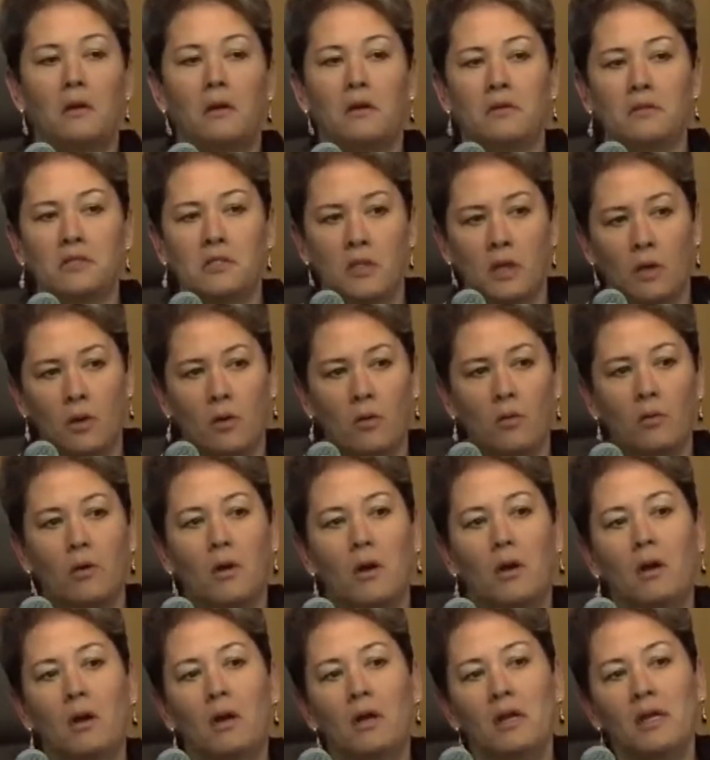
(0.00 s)
So
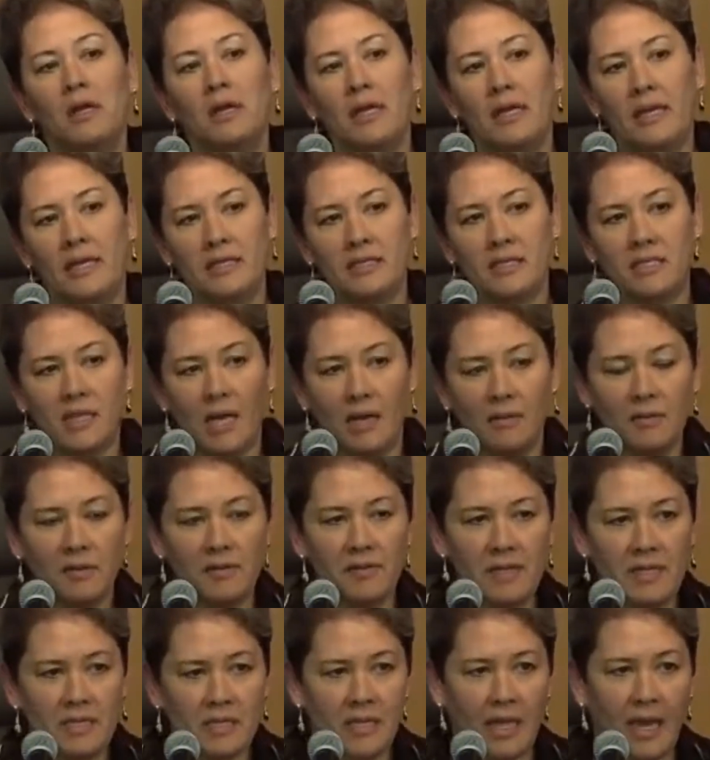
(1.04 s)
in some of
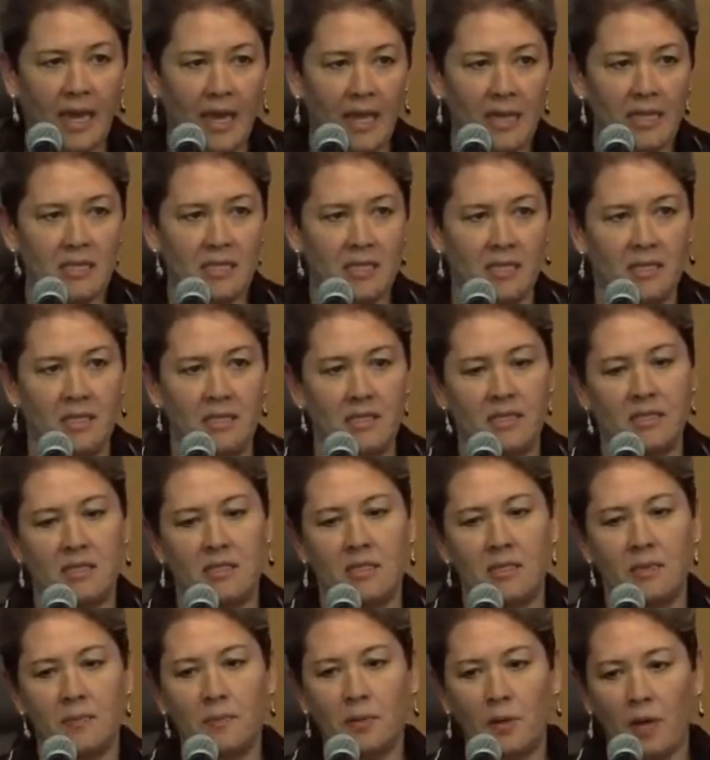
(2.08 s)
these cases,
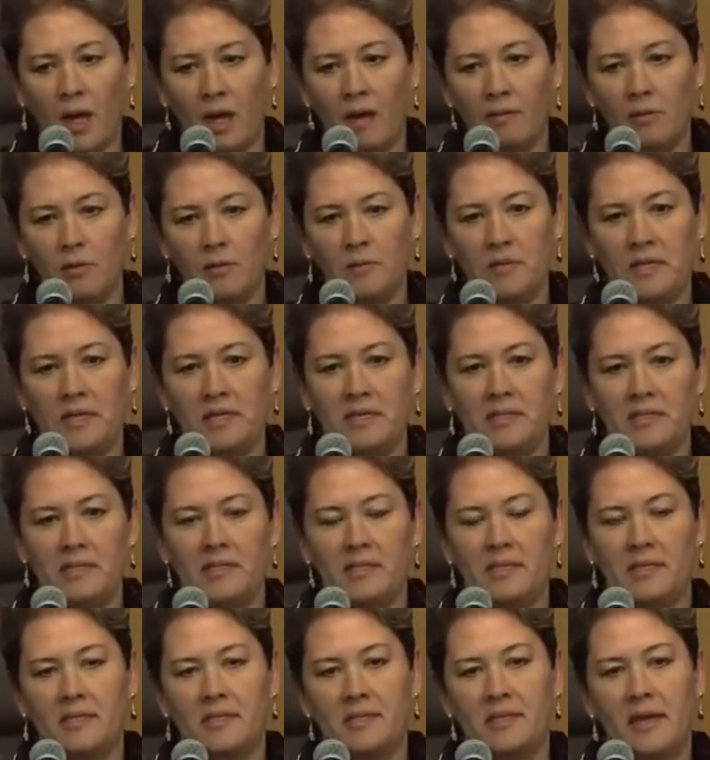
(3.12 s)
the problem is
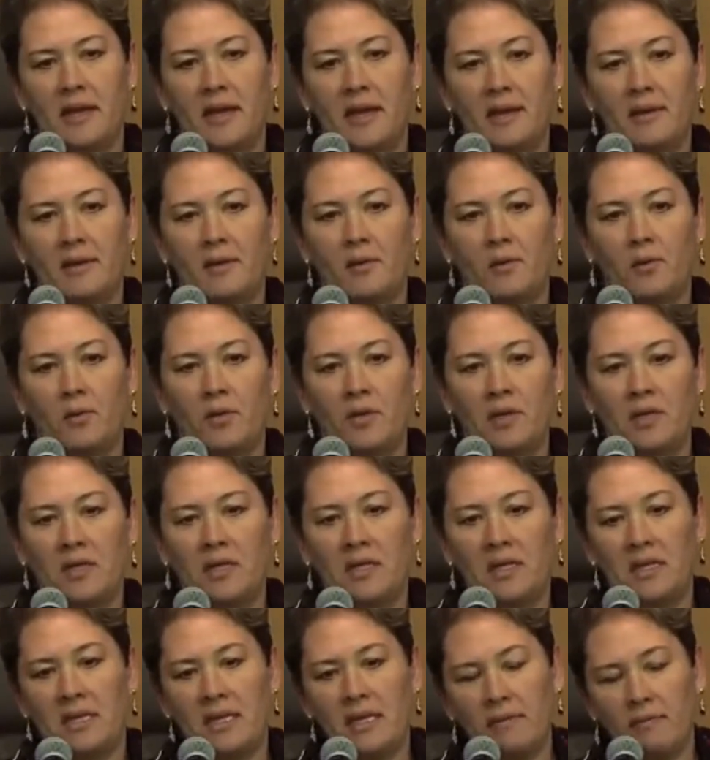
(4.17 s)
that
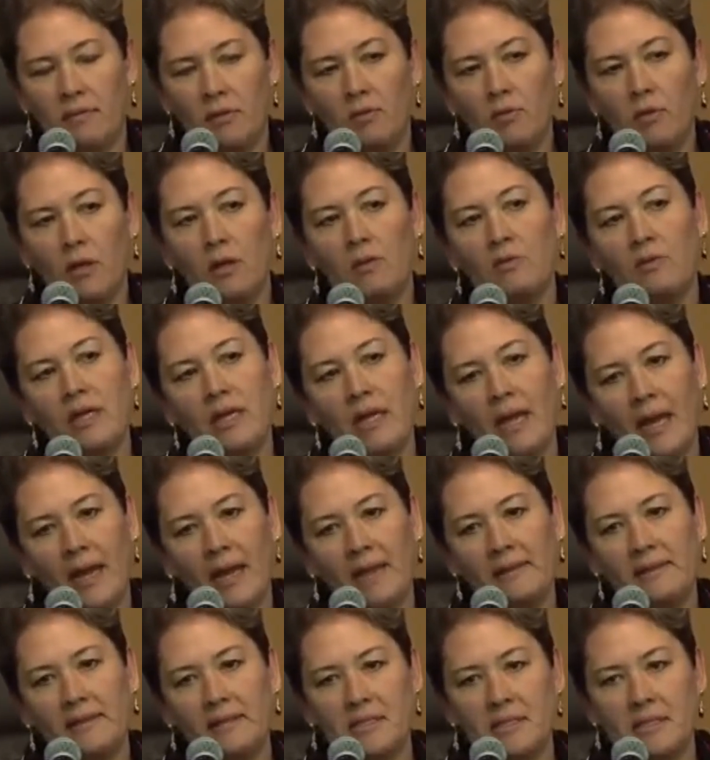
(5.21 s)
even when we
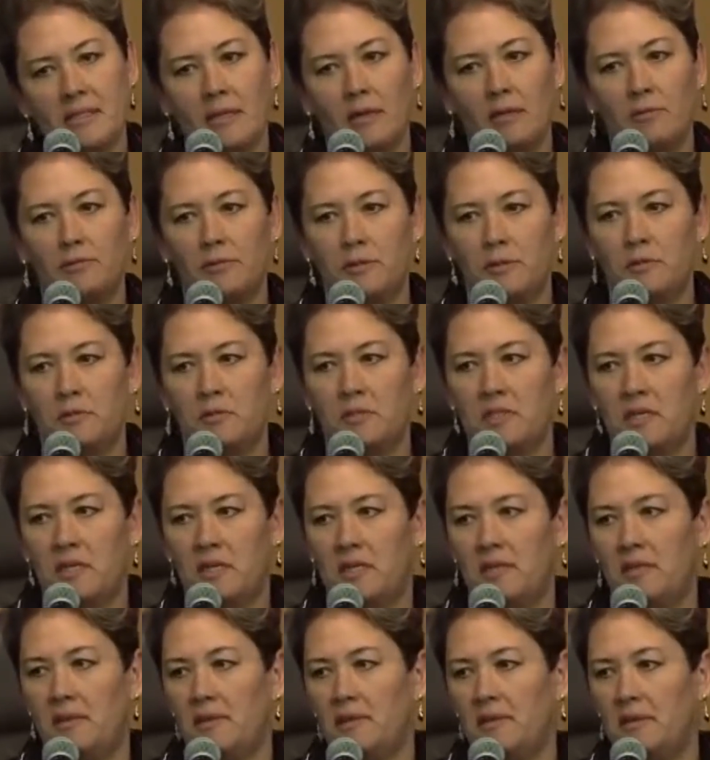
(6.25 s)
had the cell phones
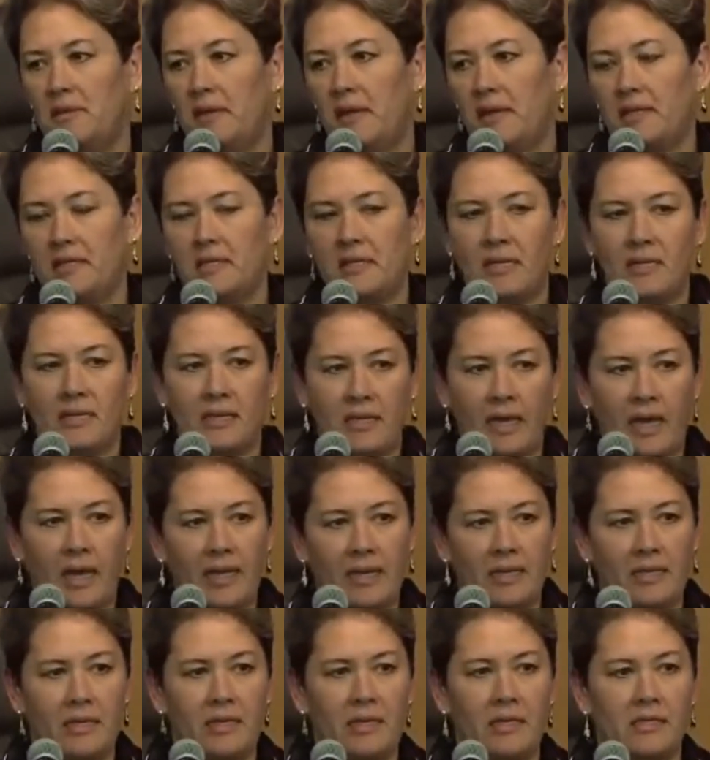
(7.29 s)
in the
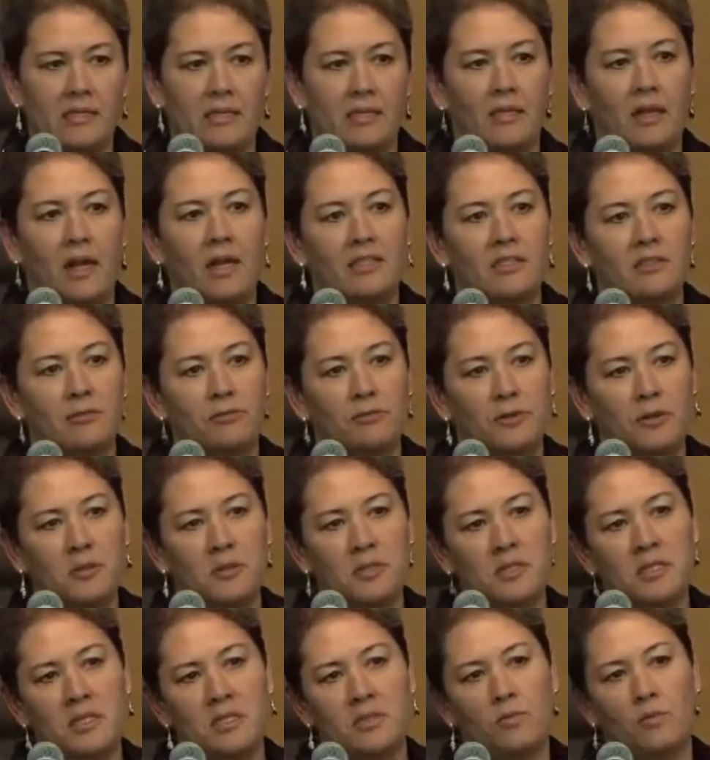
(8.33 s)
1990s and lots of folks
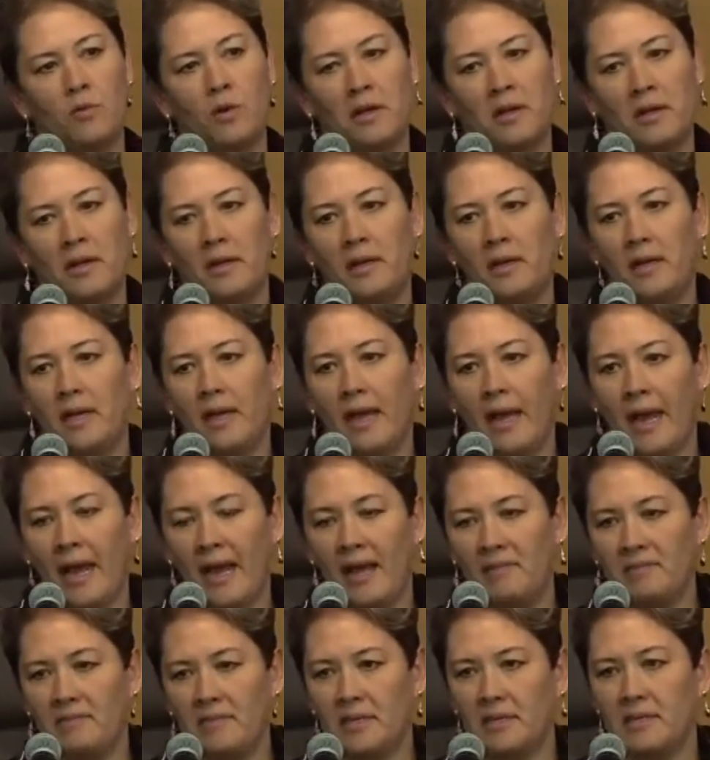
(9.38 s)
didn't want to
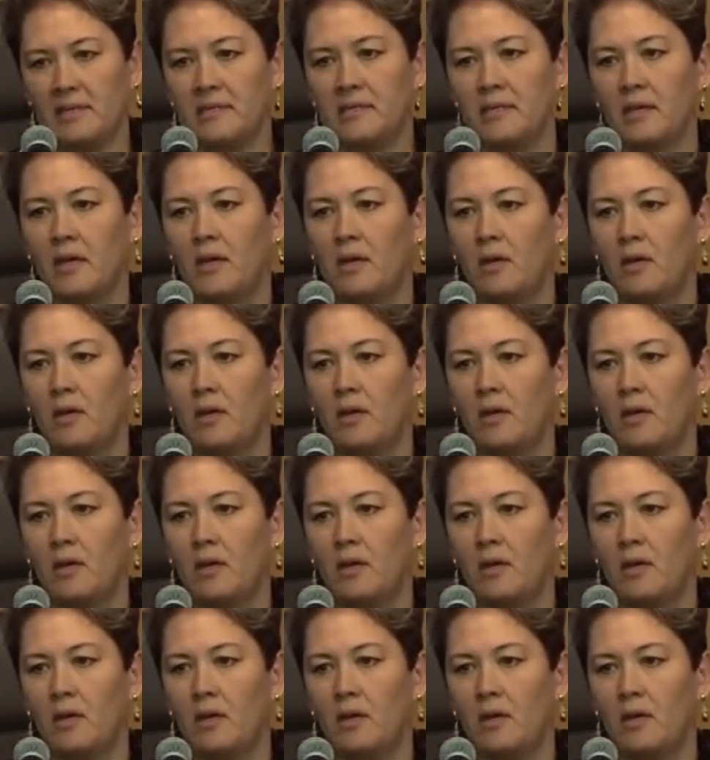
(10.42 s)
have these,